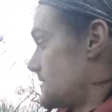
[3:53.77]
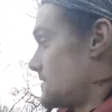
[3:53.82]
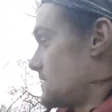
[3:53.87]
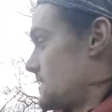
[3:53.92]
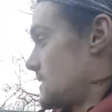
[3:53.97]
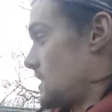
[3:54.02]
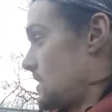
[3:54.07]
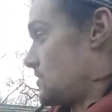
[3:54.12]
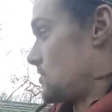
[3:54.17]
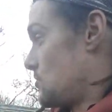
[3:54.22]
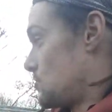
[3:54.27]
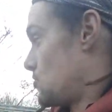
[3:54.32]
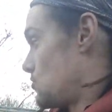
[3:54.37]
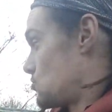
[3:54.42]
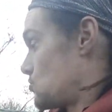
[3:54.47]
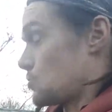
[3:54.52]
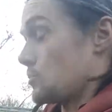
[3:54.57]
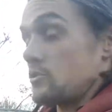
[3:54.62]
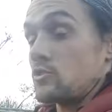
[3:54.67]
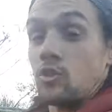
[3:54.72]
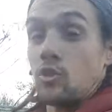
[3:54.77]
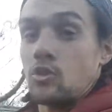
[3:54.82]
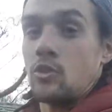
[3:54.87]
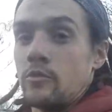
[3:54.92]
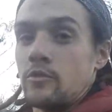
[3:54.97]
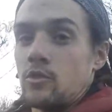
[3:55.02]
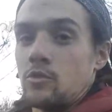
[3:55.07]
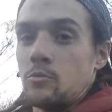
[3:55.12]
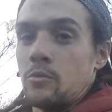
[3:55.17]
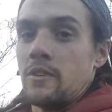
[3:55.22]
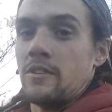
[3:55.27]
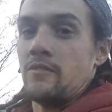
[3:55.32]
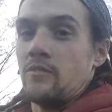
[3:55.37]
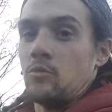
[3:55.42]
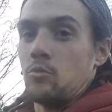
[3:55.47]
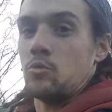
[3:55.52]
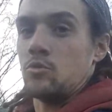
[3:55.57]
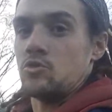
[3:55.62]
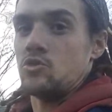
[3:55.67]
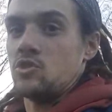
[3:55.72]
yeah, so it's all covered up with the
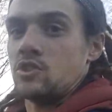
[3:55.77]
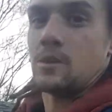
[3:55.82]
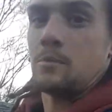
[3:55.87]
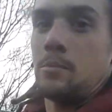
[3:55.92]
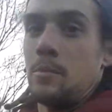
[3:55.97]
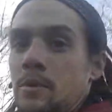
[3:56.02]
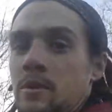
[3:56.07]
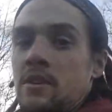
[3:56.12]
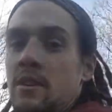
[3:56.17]
wood chip,